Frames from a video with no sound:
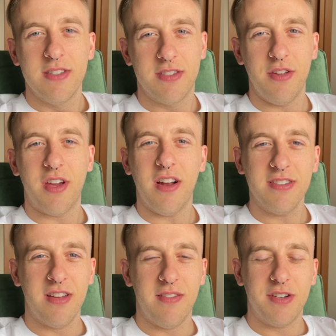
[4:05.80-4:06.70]
So you could
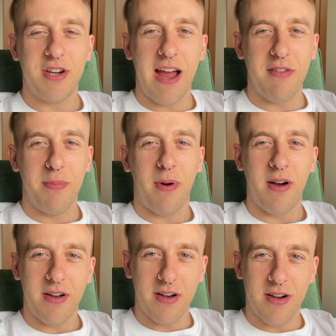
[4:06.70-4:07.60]
also have a travel
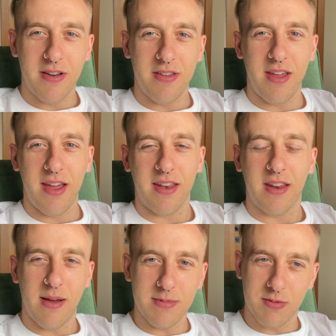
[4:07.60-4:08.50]
partner that
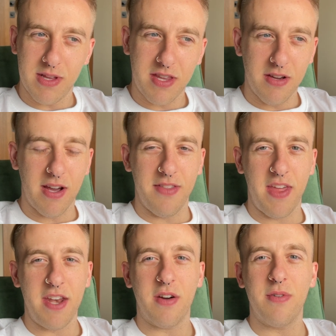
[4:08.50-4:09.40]
comes with you, and
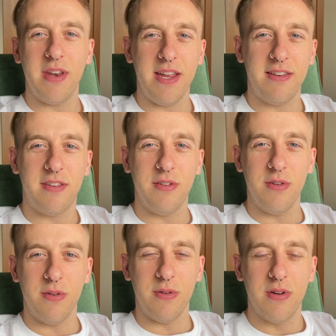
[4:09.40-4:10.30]
they don't need
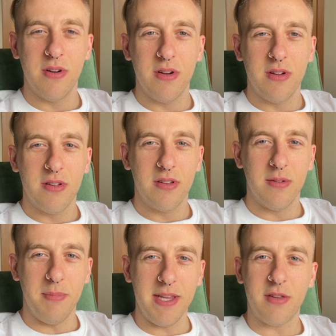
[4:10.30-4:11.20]
to
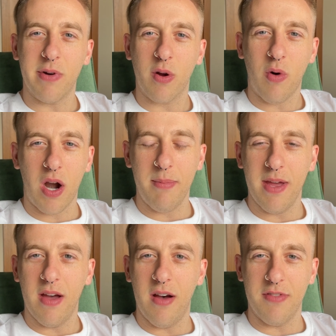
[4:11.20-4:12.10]
meet the
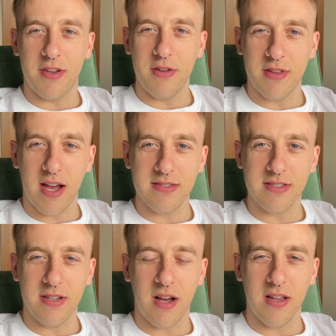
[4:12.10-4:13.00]
requirement of the
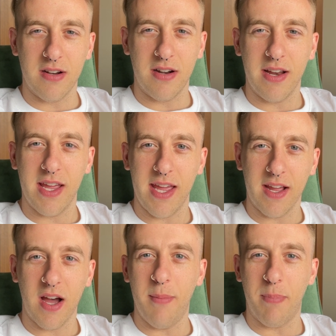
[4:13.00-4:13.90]
$2,000
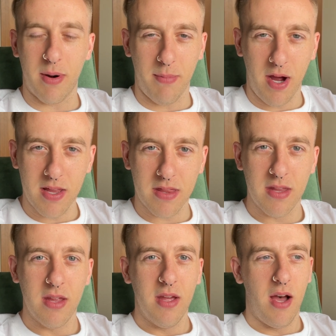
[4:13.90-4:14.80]
income per month.
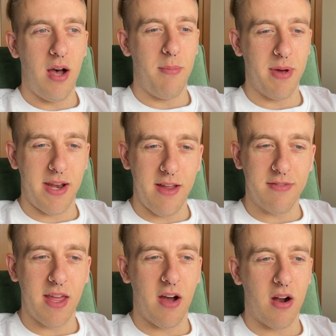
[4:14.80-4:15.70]
But if
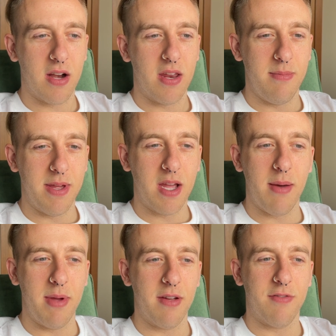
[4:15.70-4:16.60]
they are going to be
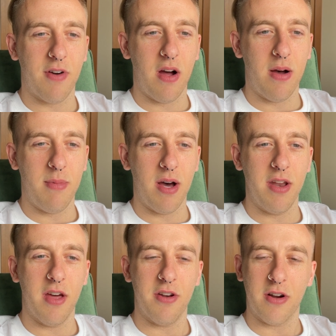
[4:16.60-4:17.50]
coming from
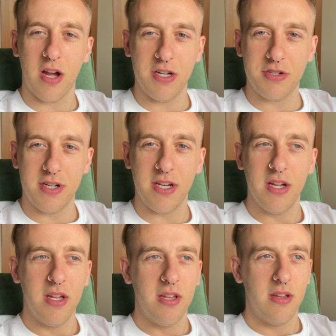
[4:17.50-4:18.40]
another country
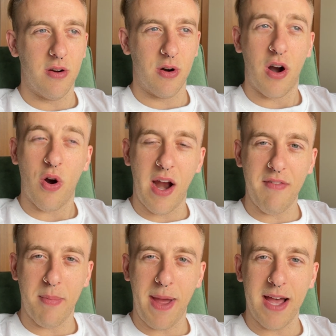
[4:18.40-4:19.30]
or
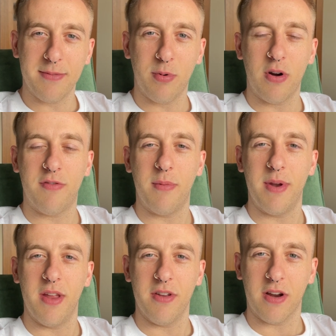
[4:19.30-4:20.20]
have a passport from
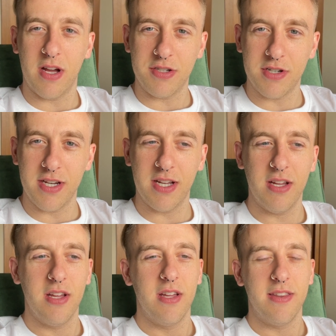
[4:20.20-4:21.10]
another country
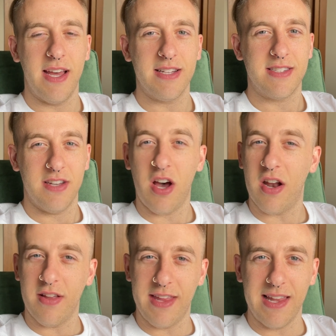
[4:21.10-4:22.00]
that's not
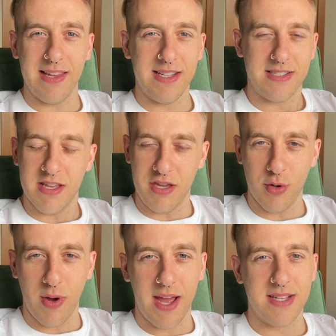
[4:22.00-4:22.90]
on that list, the
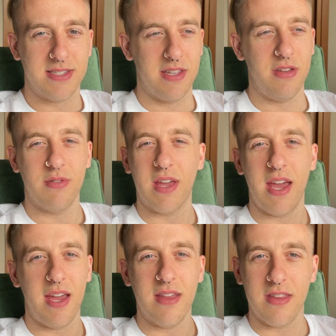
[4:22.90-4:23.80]
US, the
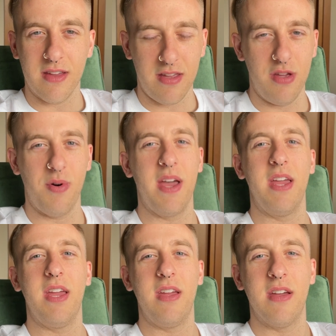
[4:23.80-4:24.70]
UK, the
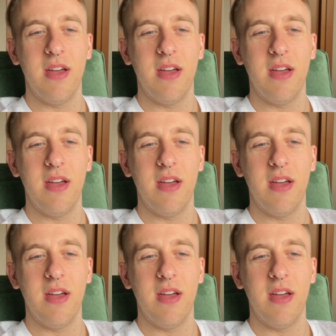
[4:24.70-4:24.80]
UAE,